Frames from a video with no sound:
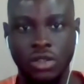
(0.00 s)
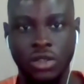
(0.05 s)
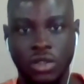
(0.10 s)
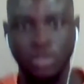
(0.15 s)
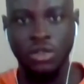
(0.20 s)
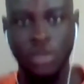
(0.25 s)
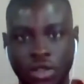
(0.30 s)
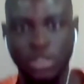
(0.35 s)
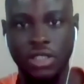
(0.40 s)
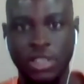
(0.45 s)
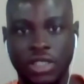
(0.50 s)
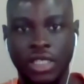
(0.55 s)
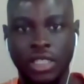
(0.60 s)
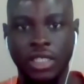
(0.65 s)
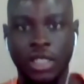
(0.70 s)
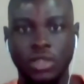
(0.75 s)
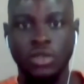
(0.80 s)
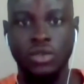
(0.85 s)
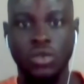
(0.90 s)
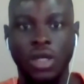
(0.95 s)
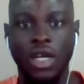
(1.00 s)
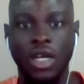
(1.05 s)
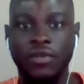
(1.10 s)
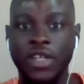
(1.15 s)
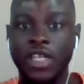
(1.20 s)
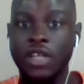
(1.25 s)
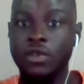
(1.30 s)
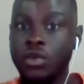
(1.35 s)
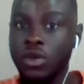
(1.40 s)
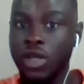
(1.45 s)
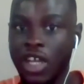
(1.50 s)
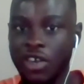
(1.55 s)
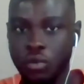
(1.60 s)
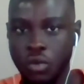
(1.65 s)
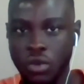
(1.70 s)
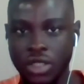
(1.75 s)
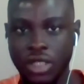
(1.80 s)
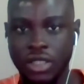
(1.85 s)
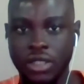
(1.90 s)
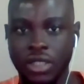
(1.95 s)
junior designer, you don't have any real life
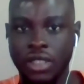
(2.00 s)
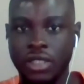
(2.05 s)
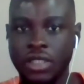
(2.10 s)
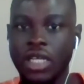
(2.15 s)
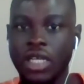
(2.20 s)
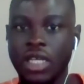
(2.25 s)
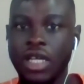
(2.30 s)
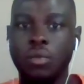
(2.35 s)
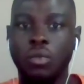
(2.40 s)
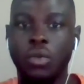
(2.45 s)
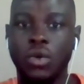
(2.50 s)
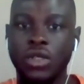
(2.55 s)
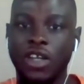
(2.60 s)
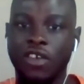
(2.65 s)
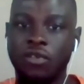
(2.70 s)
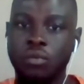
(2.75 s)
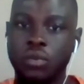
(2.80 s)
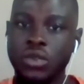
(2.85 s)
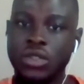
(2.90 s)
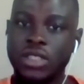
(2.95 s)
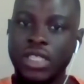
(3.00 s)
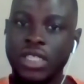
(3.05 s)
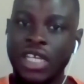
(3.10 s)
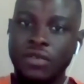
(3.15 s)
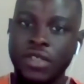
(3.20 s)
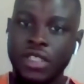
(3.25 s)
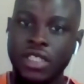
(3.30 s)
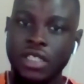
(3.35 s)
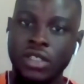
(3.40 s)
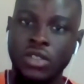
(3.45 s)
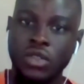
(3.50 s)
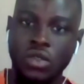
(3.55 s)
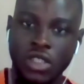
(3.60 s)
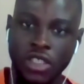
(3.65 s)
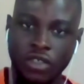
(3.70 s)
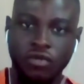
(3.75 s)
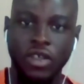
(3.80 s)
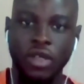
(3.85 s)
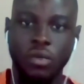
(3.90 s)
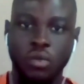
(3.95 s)
project yet, but you are putting everything into
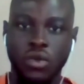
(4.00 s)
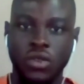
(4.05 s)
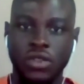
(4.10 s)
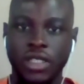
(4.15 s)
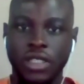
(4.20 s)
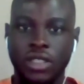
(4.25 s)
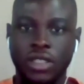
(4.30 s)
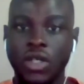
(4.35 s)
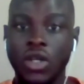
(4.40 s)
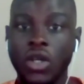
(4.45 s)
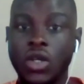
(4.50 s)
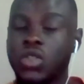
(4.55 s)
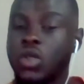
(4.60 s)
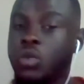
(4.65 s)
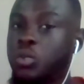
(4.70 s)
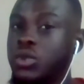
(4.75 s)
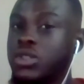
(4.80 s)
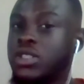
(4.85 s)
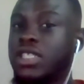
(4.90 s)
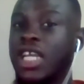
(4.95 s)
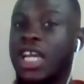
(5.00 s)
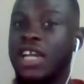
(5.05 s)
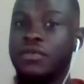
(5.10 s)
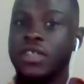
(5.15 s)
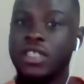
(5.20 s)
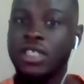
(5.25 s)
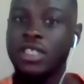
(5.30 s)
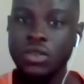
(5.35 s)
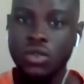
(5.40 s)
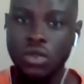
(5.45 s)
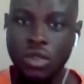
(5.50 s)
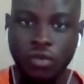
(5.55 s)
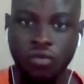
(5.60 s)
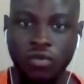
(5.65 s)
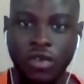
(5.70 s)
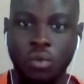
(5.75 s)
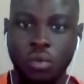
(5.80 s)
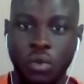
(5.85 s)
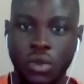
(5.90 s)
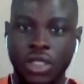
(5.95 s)
the fake project. So putting everything into the
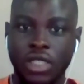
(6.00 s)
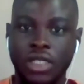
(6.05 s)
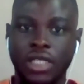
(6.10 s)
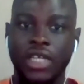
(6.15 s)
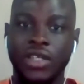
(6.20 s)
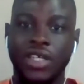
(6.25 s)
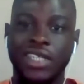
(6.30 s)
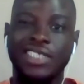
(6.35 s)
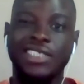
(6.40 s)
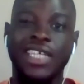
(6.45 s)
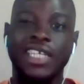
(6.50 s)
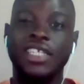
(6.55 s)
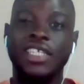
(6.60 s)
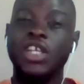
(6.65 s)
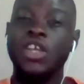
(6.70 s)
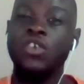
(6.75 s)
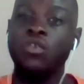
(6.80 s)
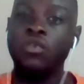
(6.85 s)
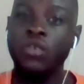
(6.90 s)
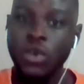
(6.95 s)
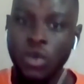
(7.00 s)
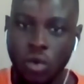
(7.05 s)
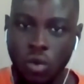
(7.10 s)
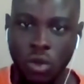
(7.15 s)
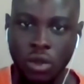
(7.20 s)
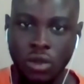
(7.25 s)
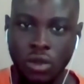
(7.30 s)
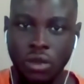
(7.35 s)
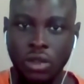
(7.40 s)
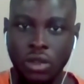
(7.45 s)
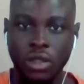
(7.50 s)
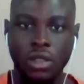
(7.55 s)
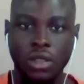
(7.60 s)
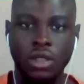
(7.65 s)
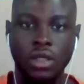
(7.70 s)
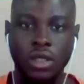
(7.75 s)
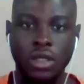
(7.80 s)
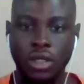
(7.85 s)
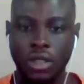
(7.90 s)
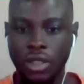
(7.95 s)
fake project, like you are designing a real one.
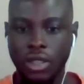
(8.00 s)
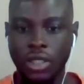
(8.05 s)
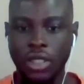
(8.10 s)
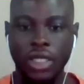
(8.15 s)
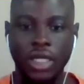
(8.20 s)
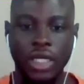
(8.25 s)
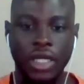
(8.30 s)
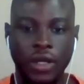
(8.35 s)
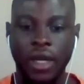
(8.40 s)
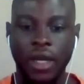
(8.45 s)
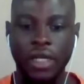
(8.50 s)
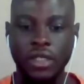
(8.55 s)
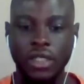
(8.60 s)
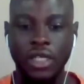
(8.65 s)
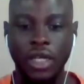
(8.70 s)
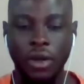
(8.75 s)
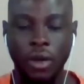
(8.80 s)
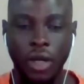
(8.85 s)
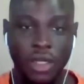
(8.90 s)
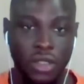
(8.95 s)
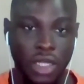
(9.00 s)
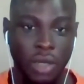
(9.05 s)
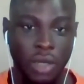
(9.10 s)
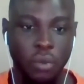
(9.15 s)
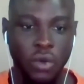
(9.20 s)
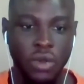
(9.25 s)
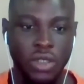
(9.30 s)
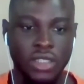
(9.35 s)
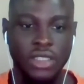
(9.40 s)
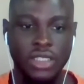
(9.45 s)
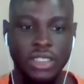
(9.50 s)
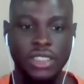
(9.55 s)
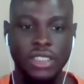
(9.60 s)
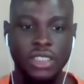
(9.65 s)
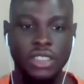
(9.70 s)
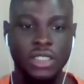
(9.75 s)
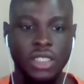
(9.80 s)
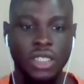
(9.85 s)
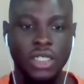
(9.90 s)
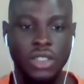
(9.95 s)
Another point
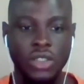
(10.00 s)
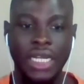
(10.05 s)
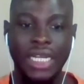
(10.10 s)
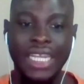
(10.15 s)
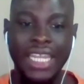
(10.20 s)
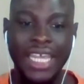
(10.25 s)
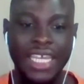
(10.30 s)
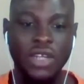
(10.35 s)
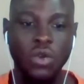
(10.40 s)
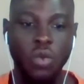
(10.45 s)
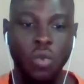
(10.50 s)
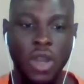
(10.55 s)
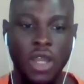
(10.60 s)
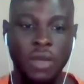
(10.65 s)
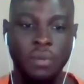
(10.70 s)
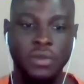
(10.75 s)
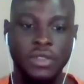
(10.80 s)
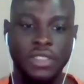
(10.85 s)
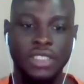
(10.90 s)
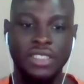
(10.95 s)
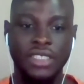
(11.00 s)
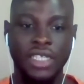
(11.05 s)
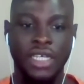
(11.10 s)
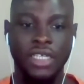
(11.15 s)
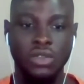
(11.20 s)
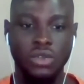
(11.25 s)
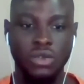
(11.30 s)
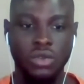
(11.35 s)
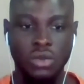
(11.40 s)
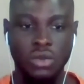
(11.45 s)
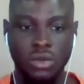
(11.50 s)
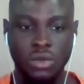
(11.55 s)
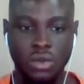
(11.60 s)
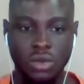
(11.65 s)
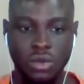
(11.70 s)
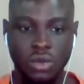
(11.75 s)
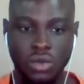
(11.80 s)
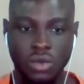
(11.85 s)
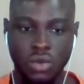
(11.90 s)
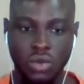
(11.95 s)
is learn web design
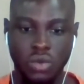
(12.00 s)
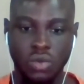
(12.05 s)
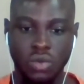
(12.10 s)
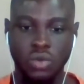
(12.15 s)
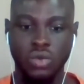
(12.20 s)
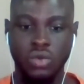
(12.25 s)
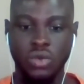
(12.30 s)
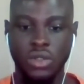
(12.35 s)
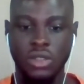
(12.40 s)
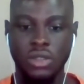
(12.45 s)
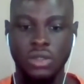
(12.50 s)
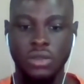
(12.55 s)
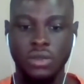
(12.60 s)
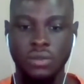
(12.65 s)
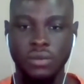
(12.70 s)
tools.